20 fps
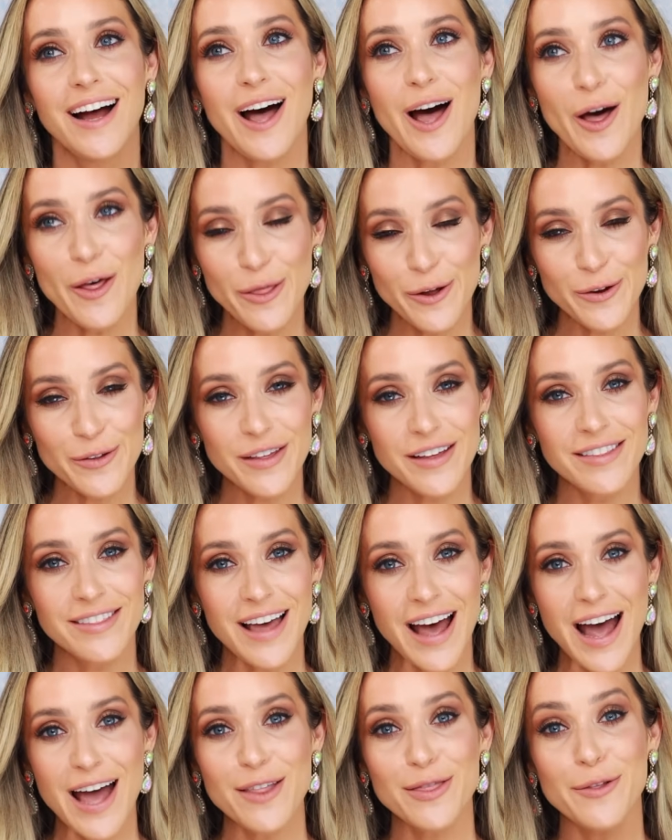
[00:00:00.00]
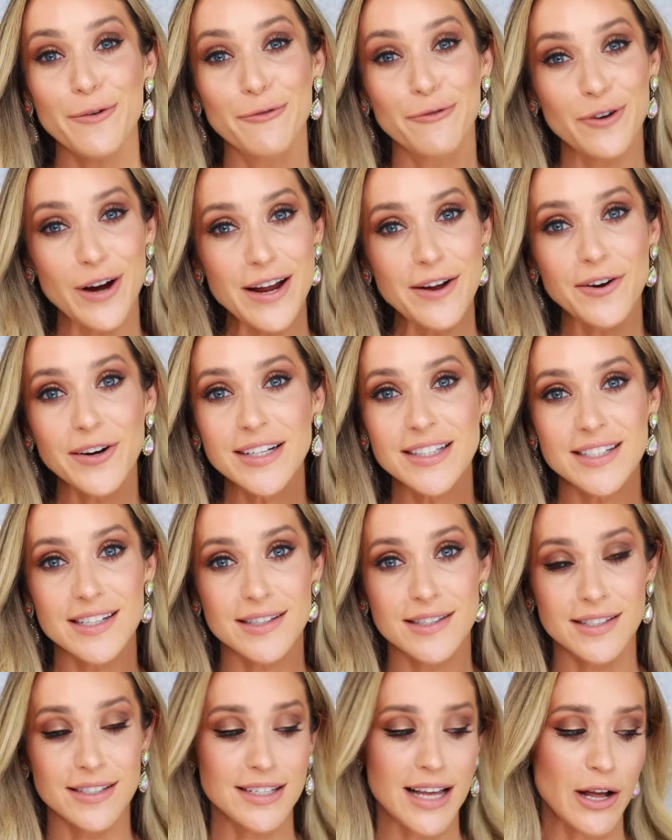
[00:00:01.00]
Other than that, the fragrance
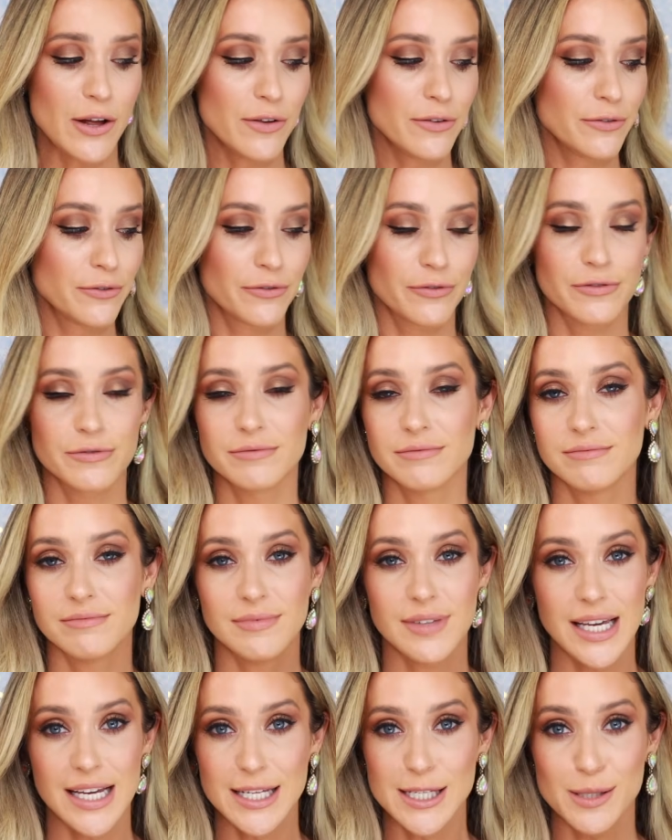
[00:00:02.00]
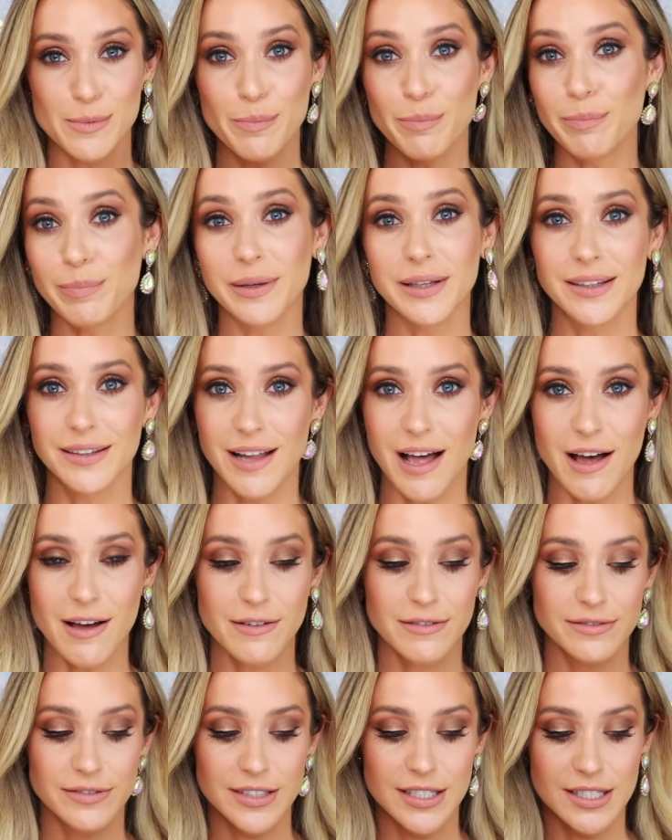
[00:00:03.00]
itself is
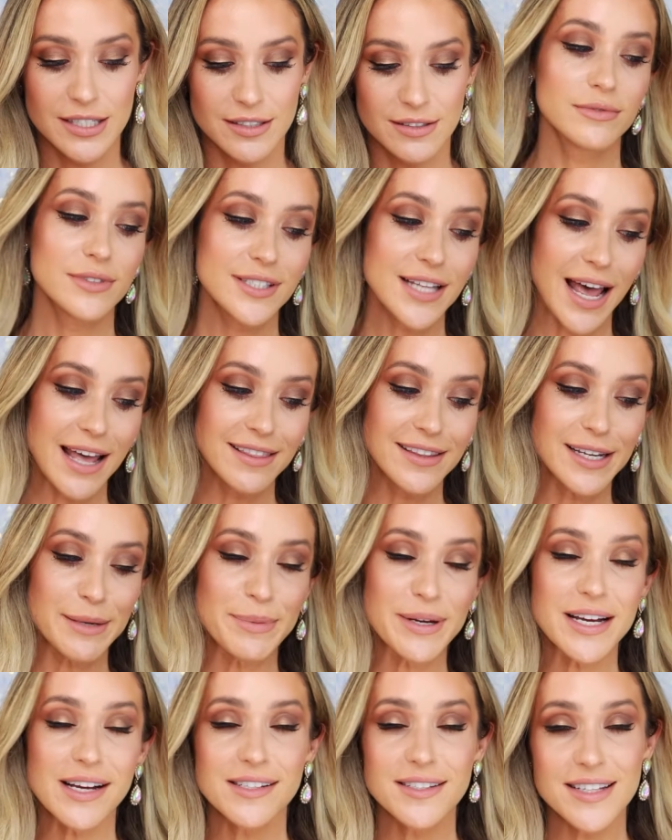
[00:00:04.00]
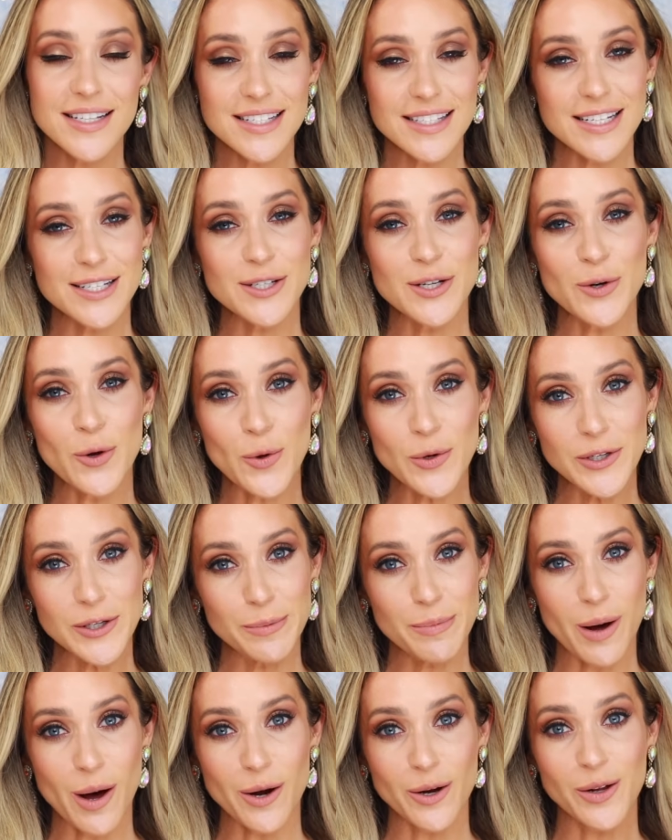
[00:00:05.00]
beloved. Sadly, because this is an older
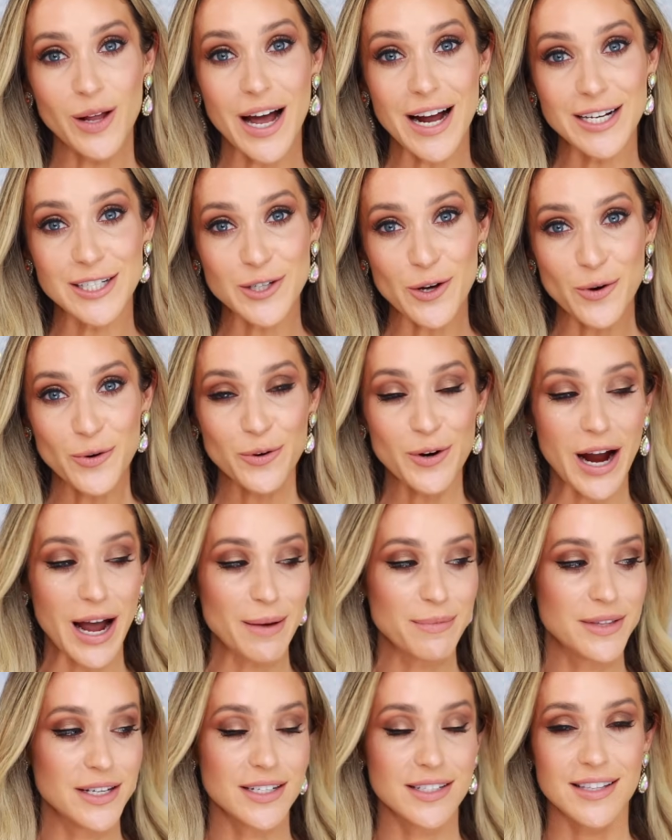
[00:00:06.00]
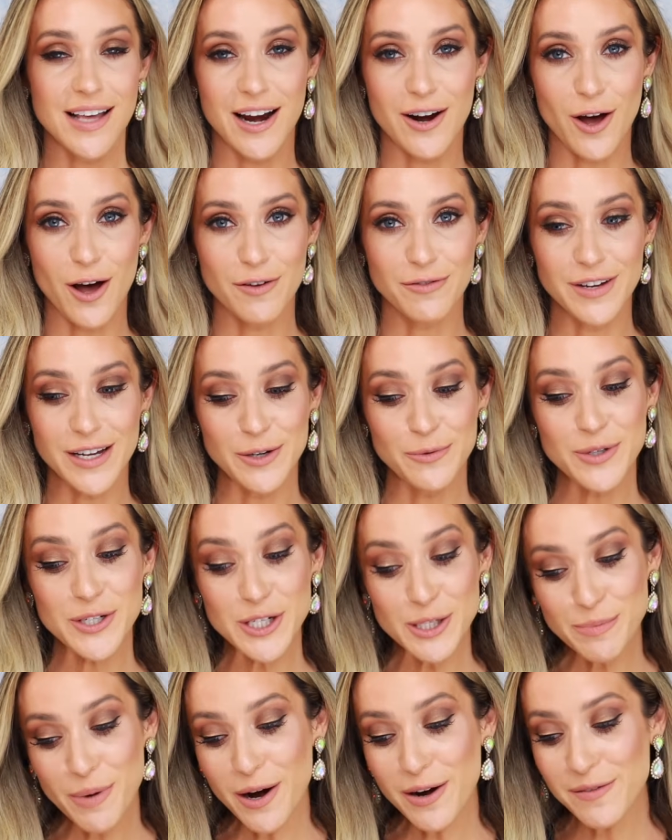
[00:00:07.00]
bottle, I don't grab this that often, which
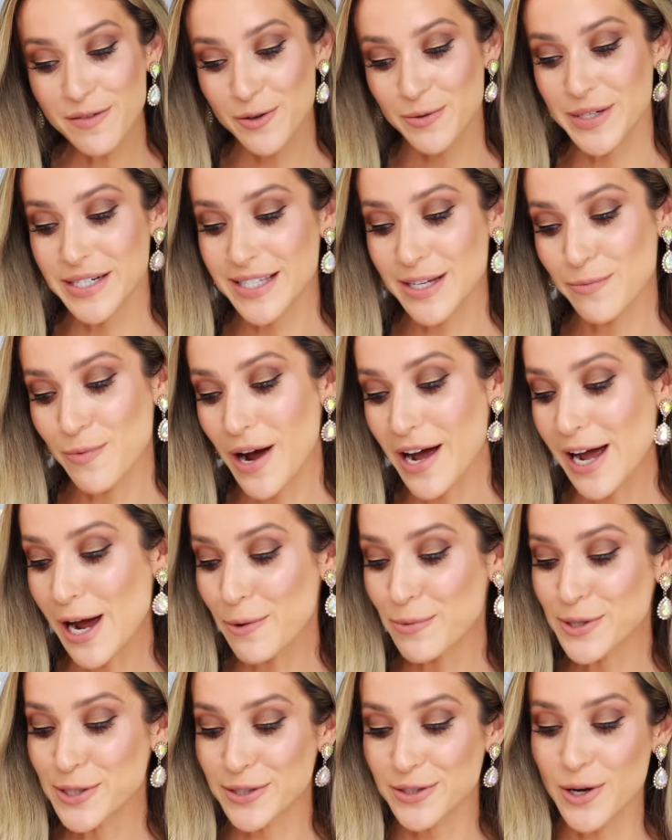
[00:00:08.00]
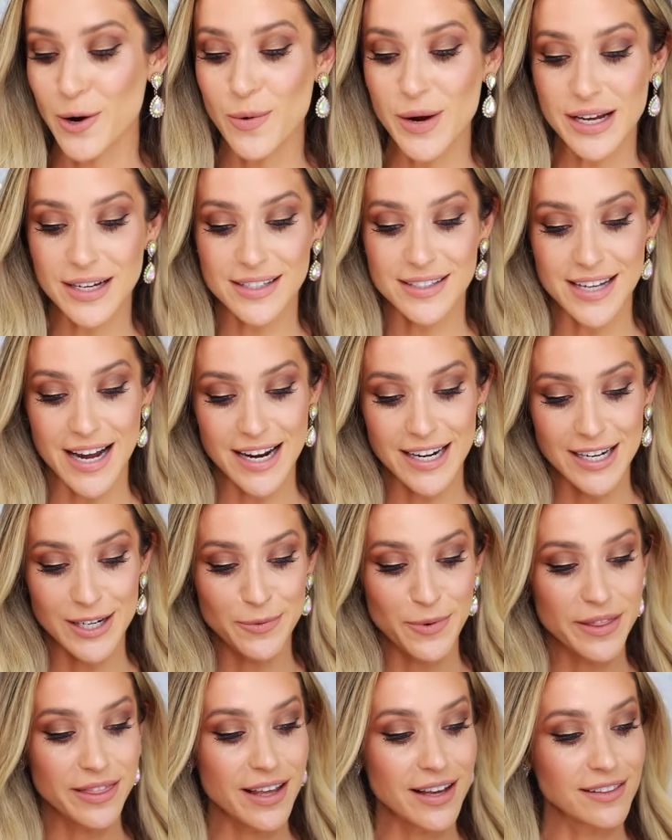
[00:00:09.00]
is part of the reason why I was so
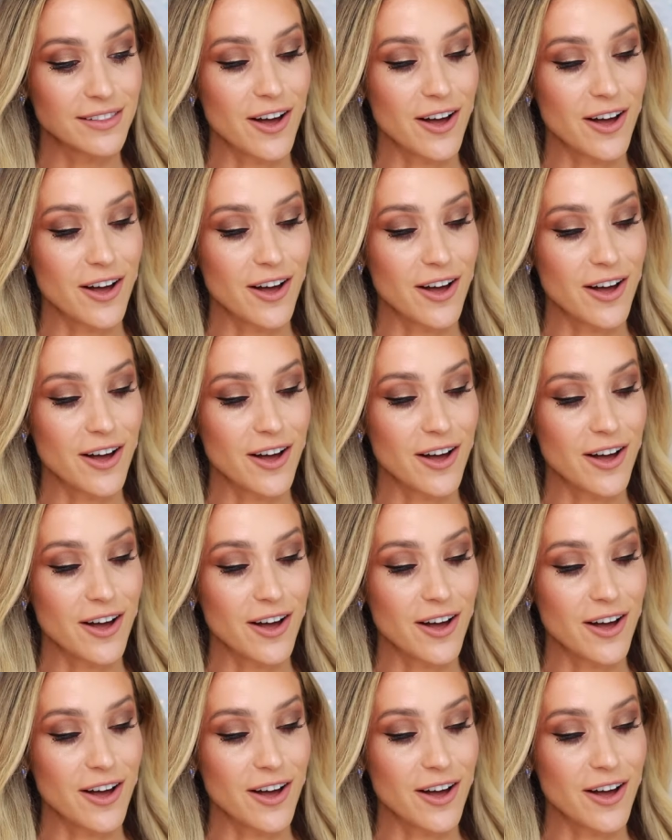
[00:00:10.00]
excited when they